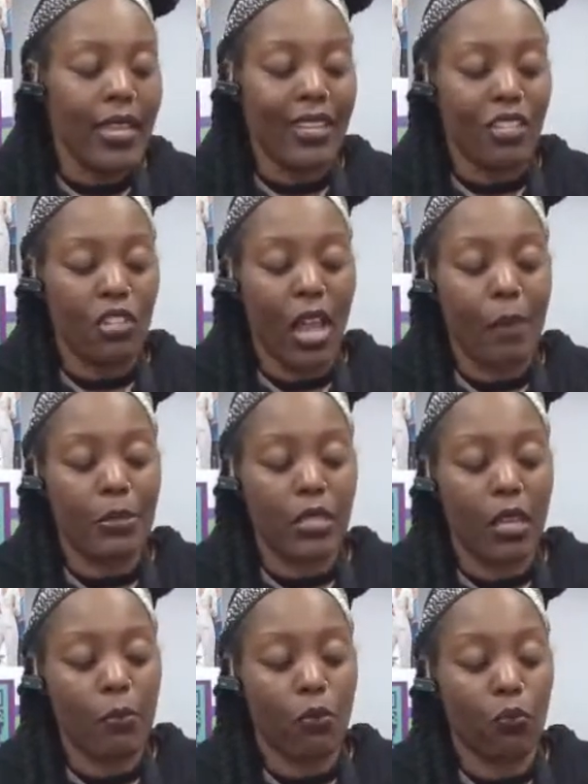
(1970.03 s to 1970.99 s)
it chops
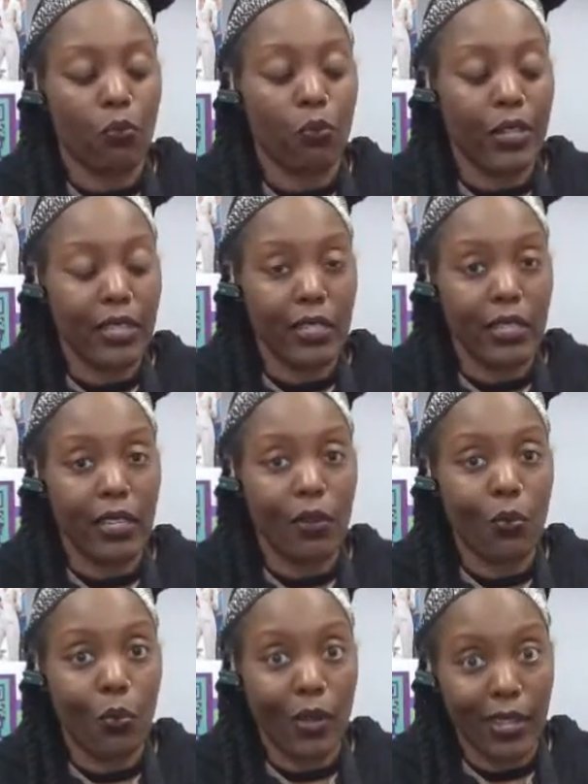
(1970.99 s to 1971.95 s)
up really
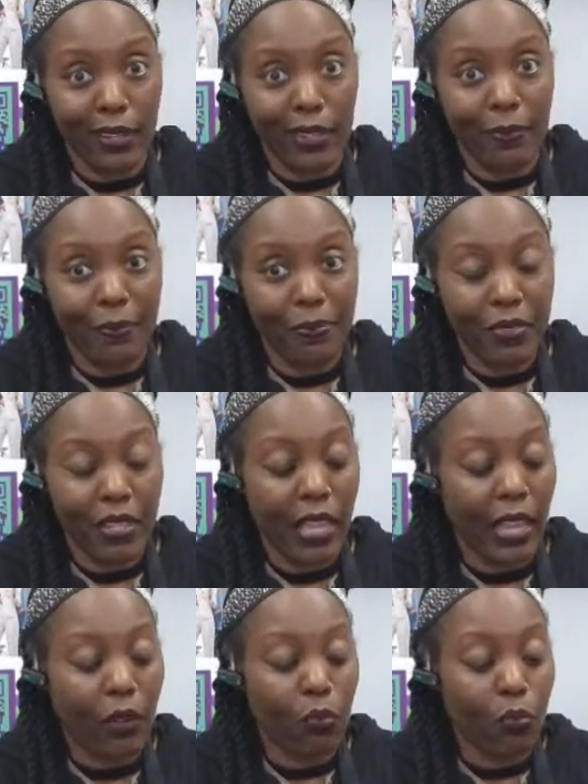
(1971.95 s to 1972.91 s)
well,
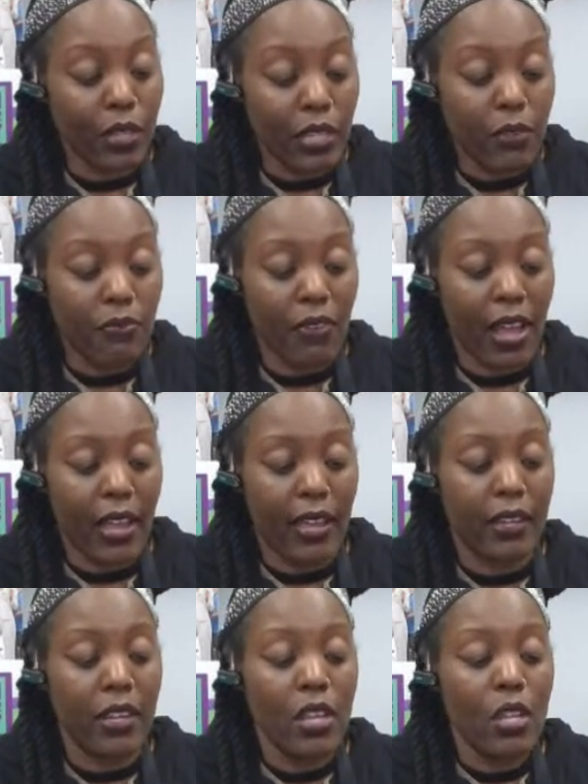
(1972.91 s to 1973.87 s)
like really
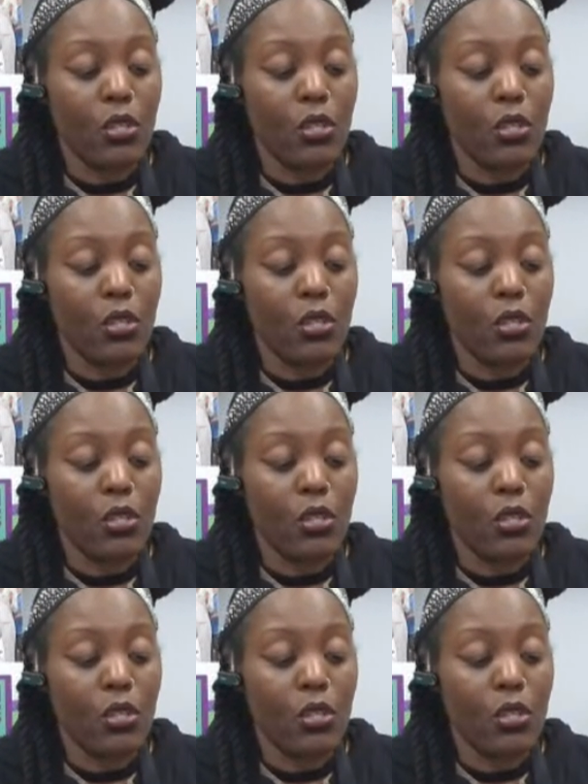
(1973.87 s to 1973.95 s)
fine.